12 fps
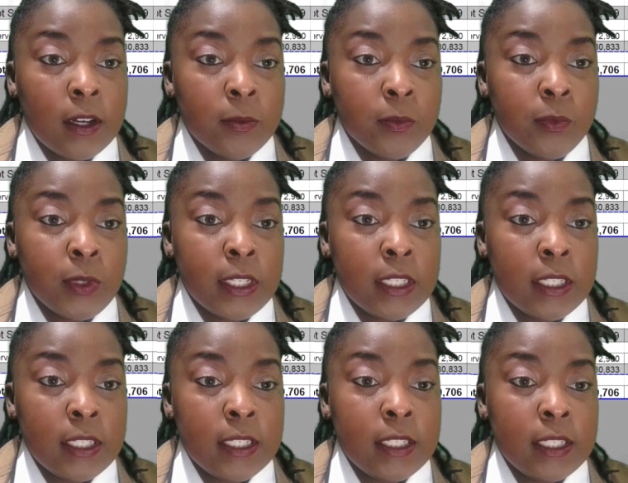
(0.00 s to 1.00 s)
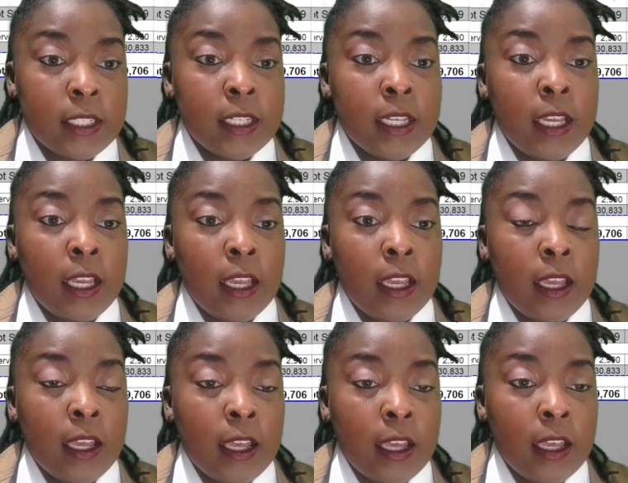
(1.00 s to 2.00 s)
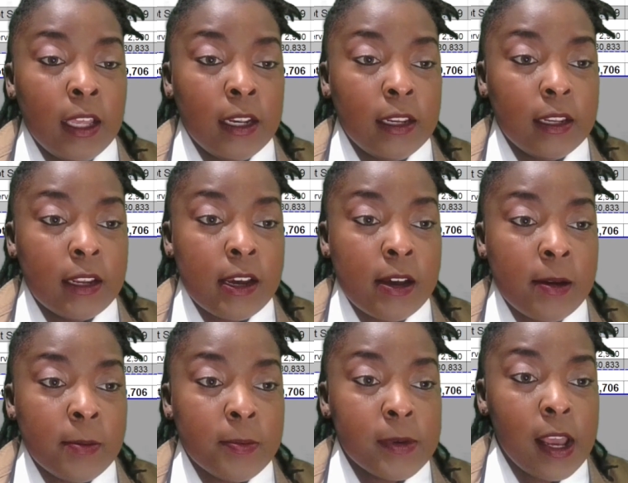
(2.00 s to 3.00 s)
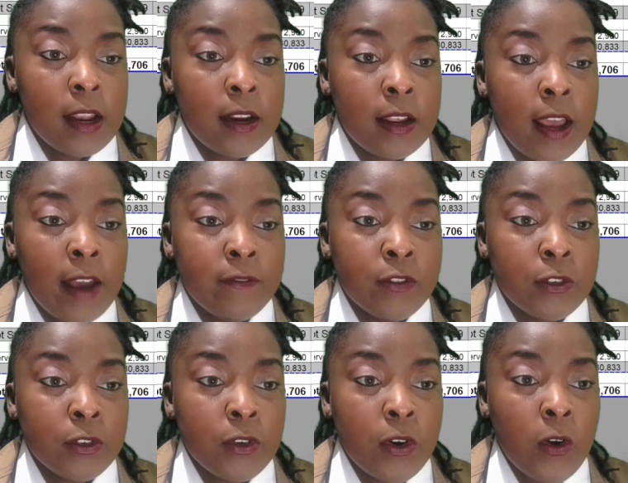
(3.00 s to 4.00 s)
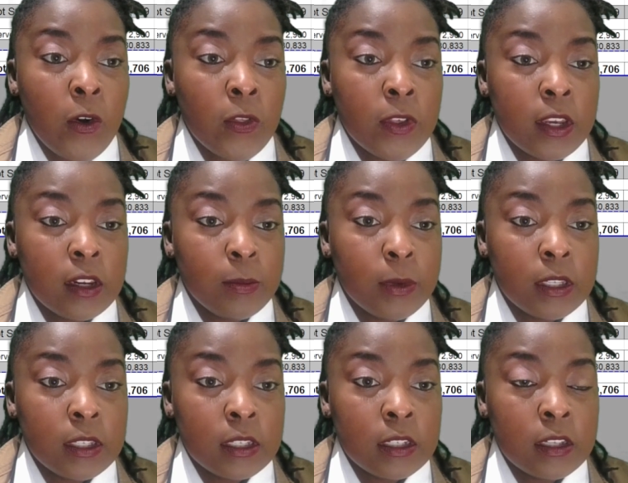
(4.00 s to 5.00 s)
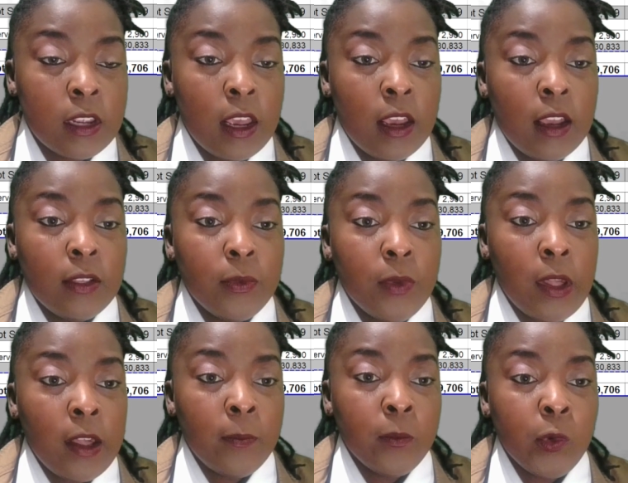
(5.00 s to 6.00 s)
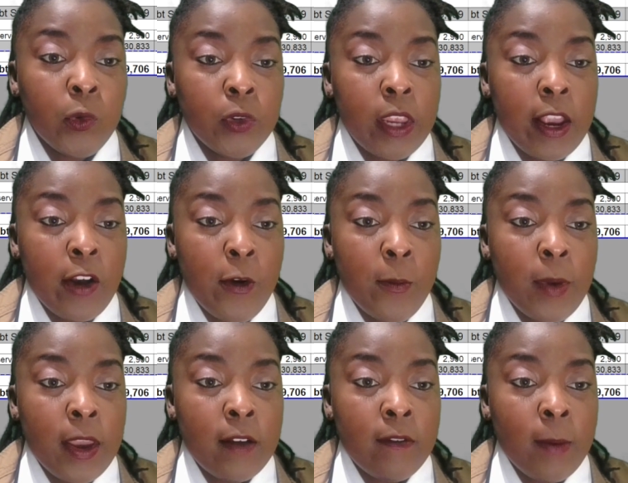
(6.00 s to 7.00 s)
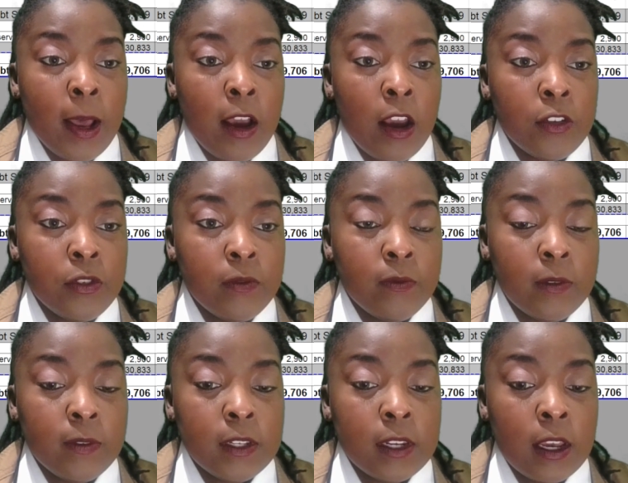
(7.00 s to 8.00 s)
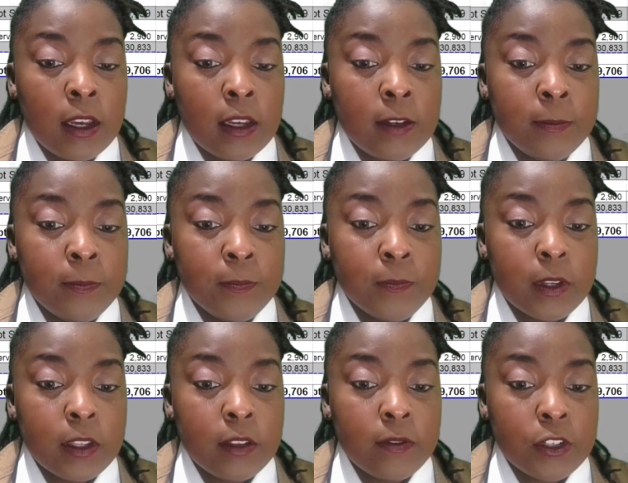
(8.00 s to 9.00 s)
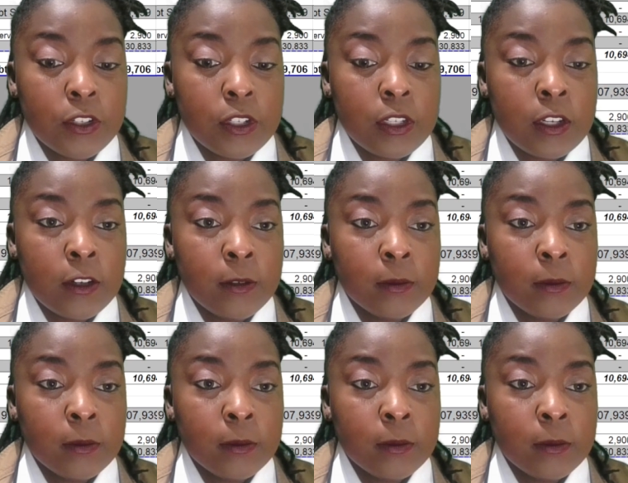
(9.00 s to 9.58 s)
we did kind of, after all the expenses, we will take home pay of about 159 in the first year,